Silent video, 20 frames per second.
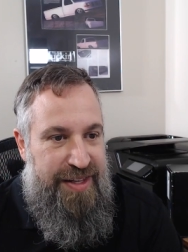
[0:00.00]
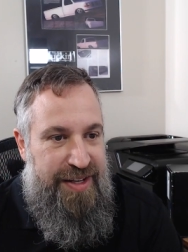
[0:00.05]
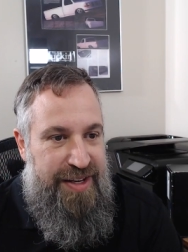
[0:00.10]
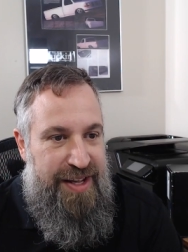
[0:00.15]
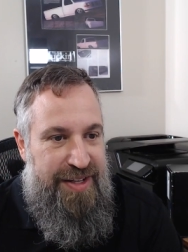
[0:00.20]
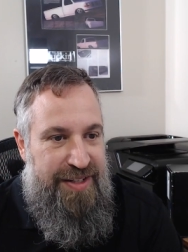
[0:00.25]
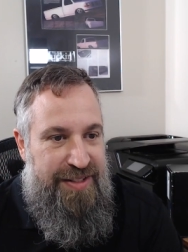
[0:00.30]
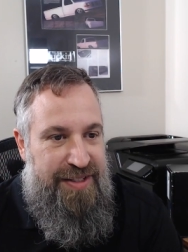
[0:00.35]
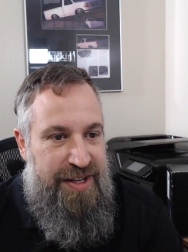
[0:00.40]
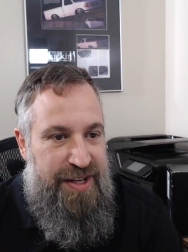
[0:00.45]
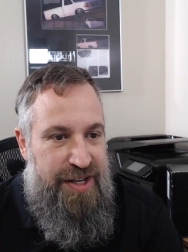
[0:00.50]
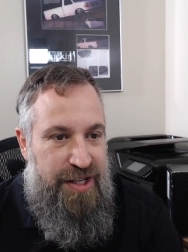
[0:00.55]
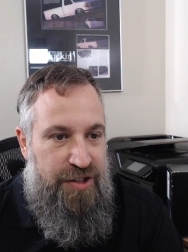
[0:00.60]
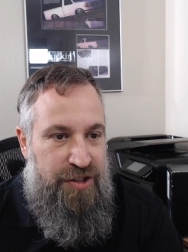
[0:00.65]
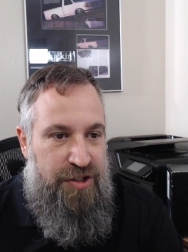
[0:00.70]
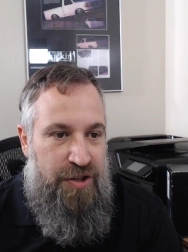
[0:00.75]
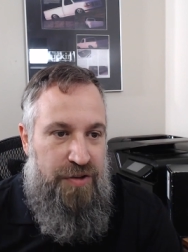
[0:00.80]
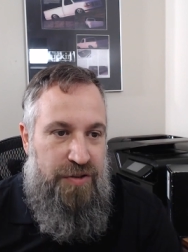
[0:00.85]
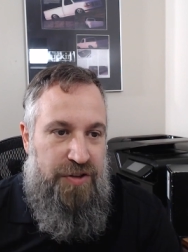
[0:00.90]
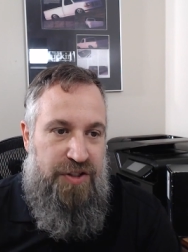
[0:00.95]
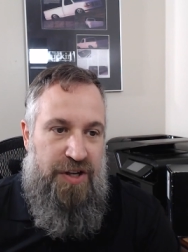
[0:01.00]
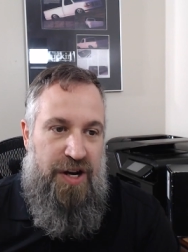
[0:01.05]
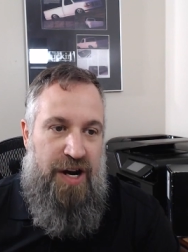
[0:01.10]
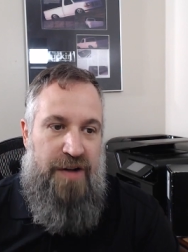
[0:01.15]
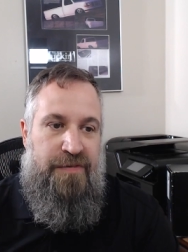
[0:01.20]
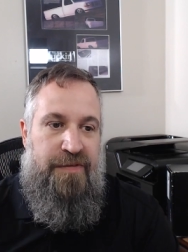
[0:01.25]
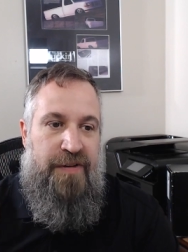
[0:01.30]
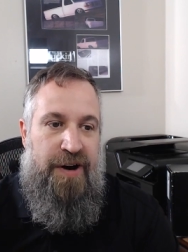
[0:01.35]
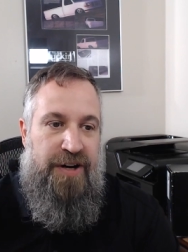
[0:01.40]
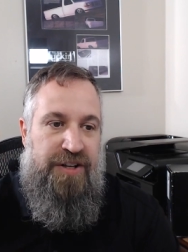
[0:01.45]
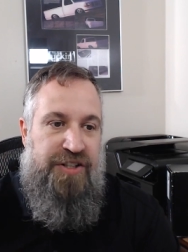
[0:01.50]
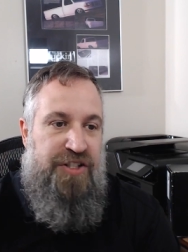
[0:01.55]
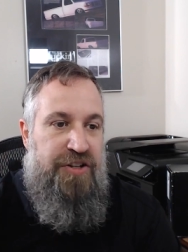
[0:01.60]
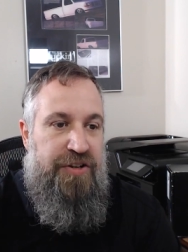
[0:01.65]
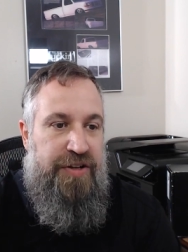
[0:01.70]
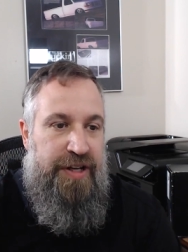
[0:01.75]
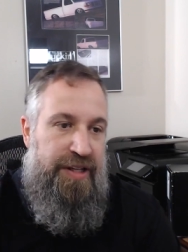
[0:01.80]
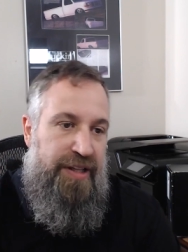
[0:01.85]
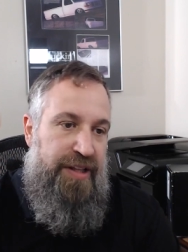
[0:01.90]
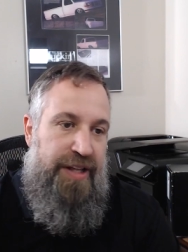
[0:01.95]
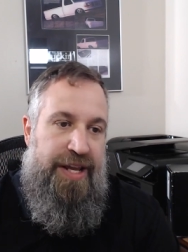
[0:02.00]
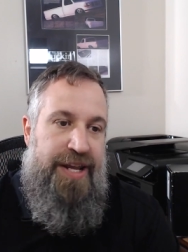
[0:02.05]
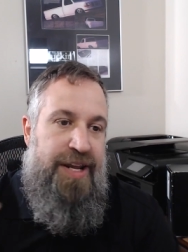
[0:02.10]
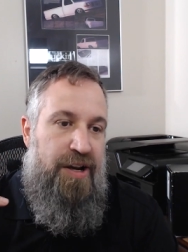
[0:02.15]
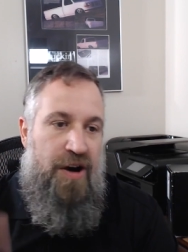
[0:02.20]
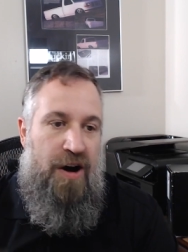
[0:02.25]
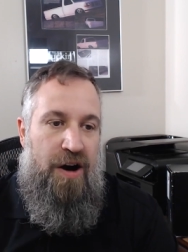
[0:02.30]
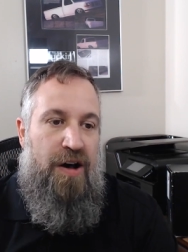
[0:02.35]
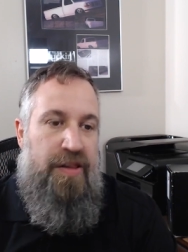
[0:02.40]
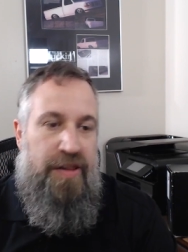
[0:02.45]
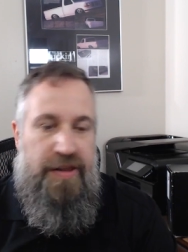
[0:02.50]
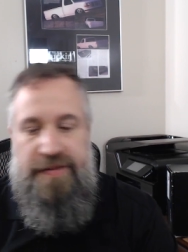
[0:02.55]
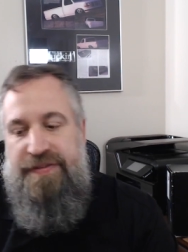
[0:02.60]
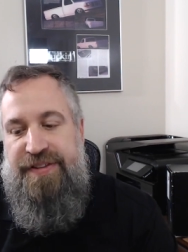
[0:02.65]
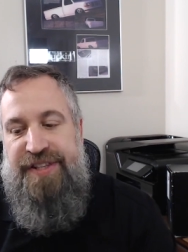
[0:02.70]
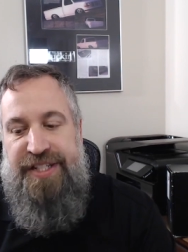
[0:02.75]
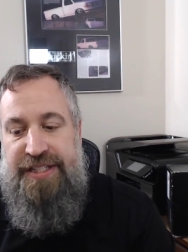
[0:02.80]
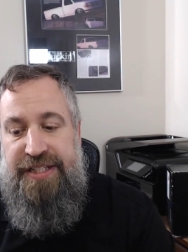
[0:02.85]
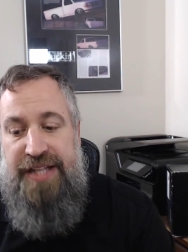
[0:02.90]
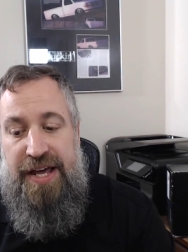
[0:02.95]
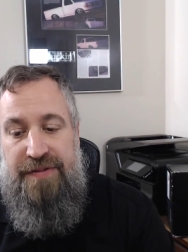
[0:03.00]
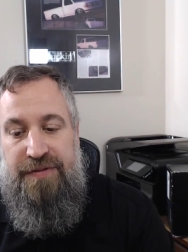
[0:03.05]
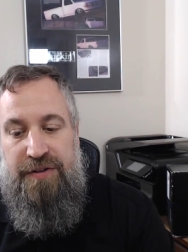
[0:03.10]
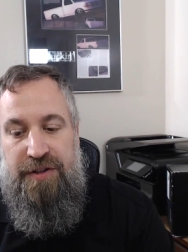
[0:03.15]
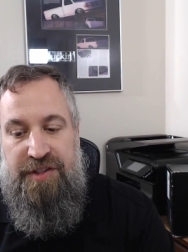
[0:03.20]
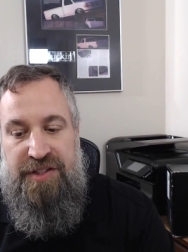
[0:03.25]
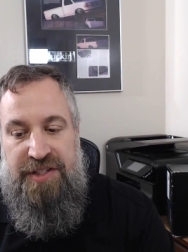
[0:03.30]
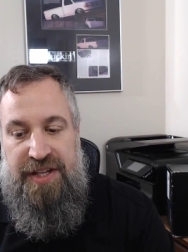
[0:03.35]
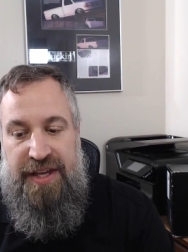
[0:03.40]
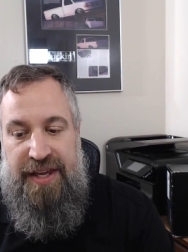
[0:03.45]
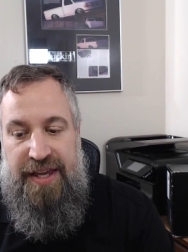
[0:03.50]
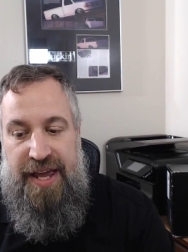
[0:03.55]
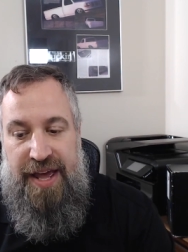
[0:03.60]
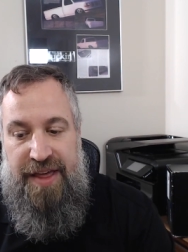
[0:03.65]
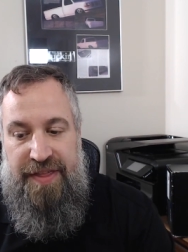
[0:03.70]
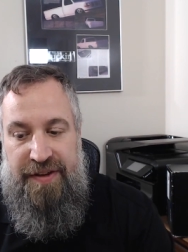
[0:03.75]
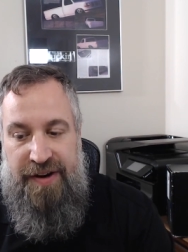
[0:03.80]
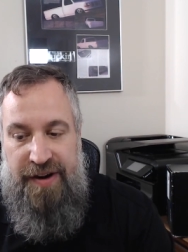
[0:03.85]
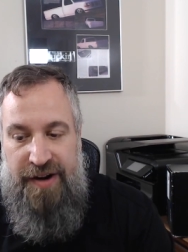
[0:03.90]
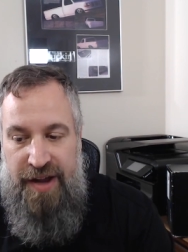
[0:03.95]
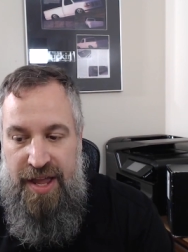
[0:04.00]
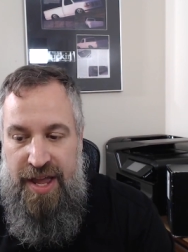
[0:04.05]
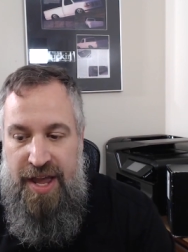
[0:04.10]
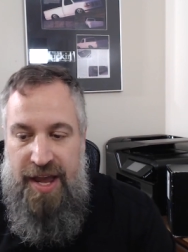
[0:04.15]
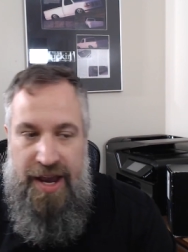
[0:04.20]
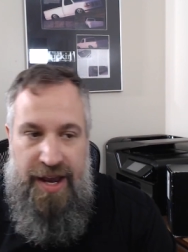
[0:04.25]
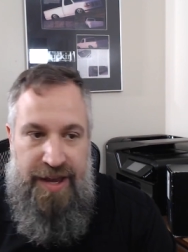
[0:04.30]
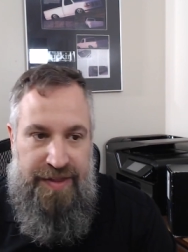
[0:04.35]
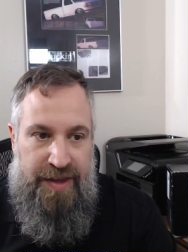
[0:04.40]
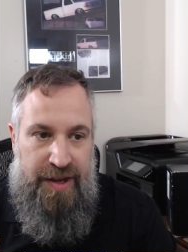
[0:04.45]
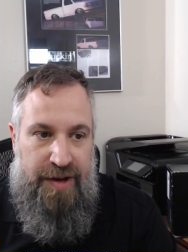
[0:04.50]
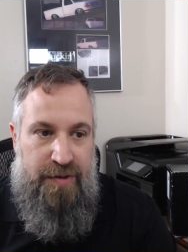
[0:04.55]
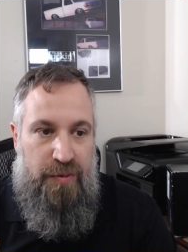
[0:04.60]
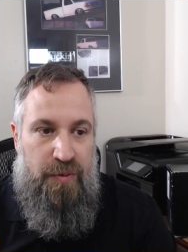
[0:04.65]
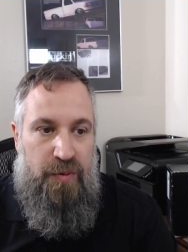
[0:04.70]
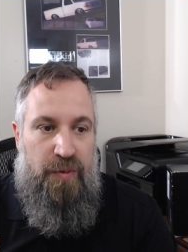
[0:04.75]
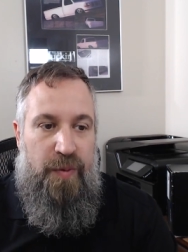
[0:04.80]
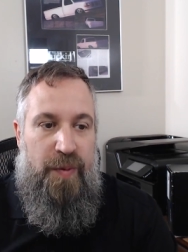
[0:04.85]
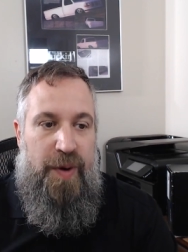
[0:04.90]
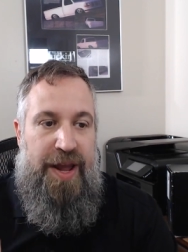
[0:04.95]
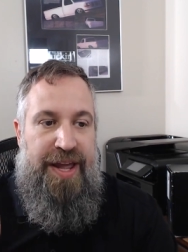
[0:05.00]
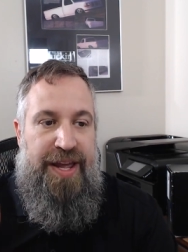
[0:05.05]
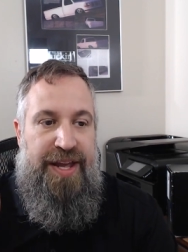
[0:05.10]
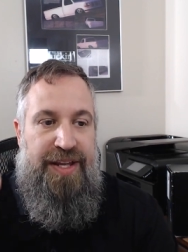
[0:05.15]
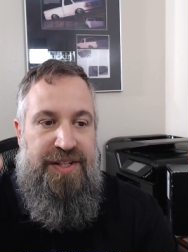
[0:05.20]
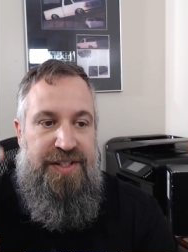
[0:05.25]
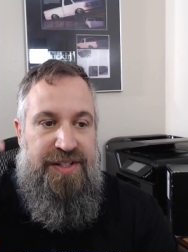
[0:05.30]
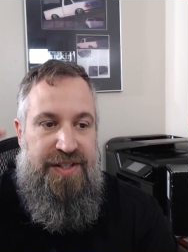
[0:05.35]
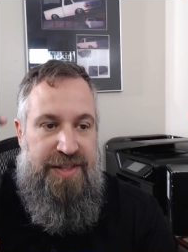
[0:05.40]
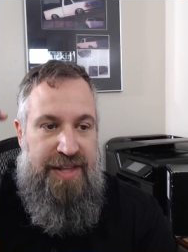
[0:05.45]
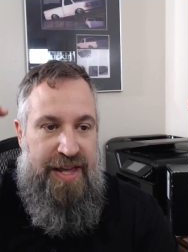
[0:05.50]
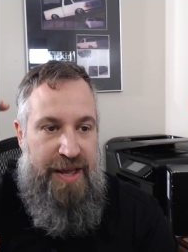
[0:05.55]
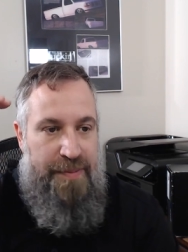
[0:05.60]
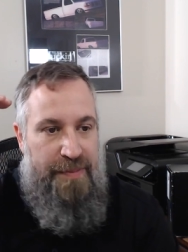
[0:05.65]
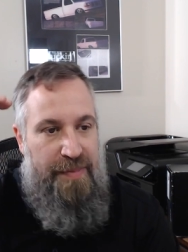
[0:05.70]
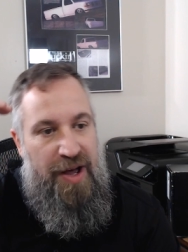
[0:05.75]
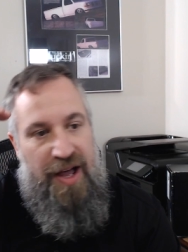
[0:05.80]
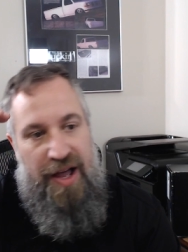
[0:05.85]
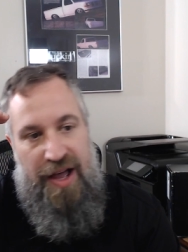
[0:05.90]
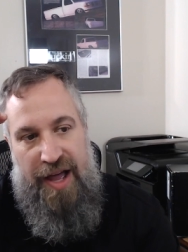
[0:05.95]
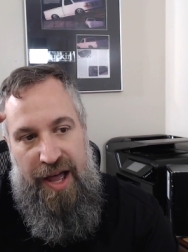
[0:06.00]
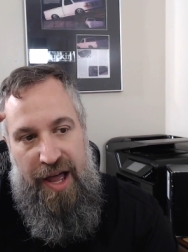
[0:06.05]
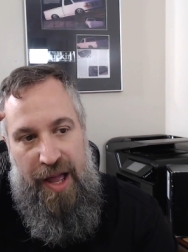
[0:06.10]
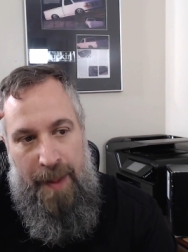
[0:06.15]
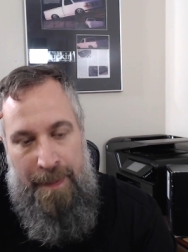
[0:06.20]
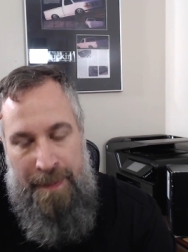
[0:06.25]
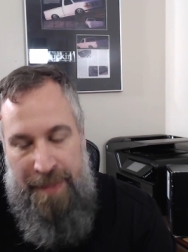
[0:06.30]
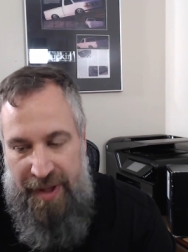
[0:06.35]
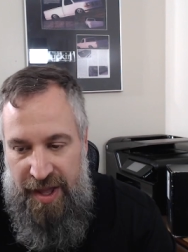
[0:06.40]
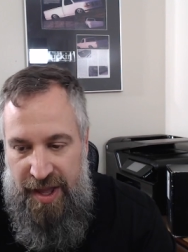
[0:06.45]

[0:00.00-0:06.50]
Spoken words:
the nice thing in Tune software is you can link all of the levels together and then raise them up.